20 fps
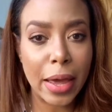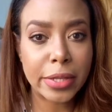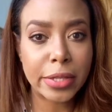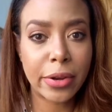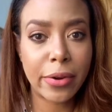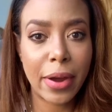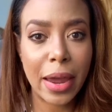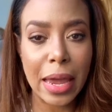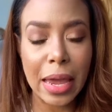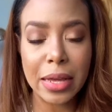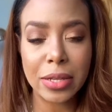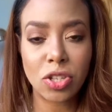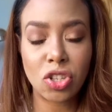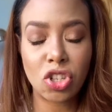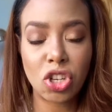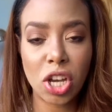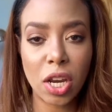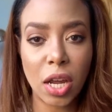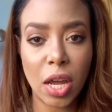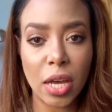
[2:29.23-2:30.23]
It's great. It's
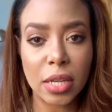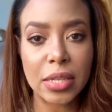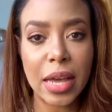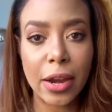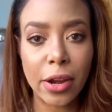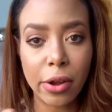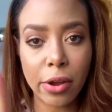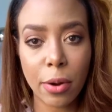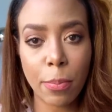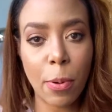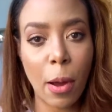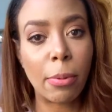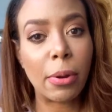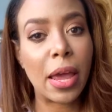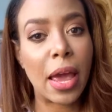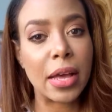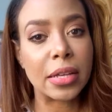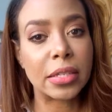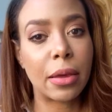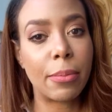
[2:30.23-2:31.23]
genius. I know you're
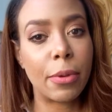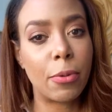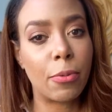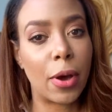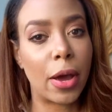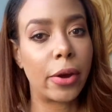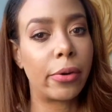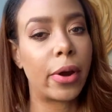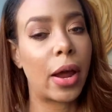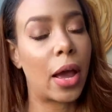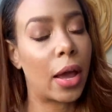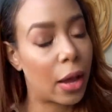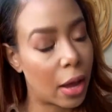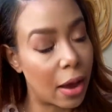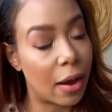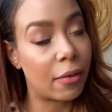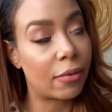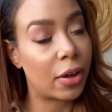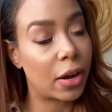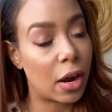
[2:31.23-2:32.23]
probably asking me, why don't I
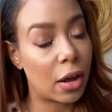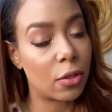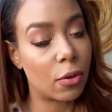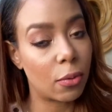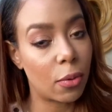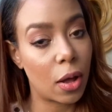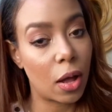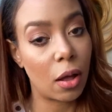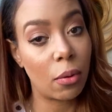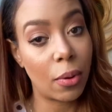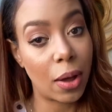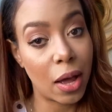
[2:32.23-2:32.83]
have it on the wall?